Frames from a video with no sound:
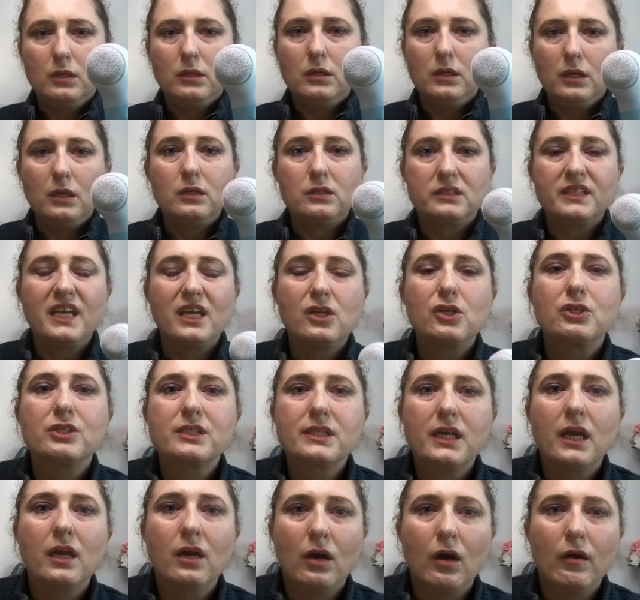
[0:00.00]
It'll take your
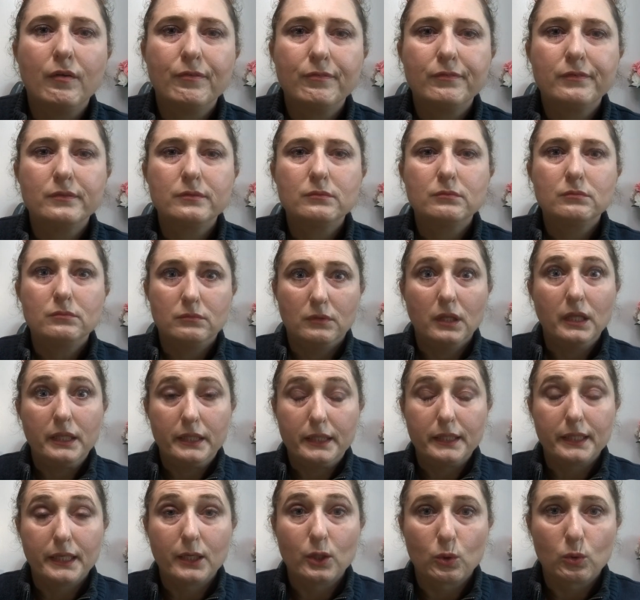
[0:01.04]
skin off,
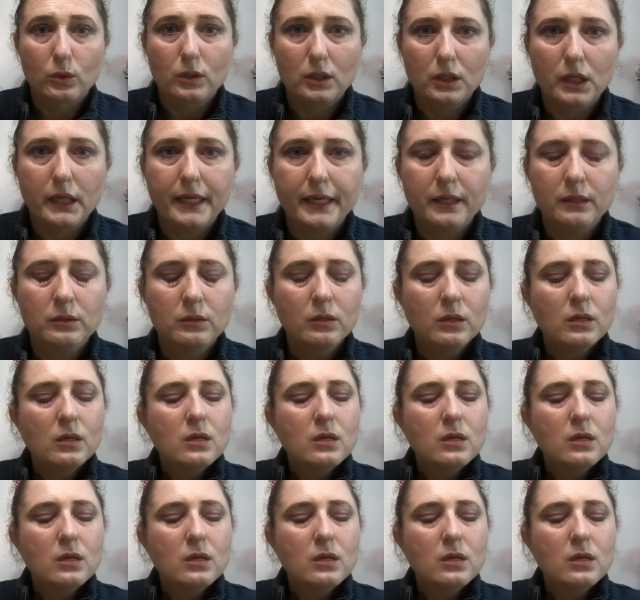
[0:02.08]
literally.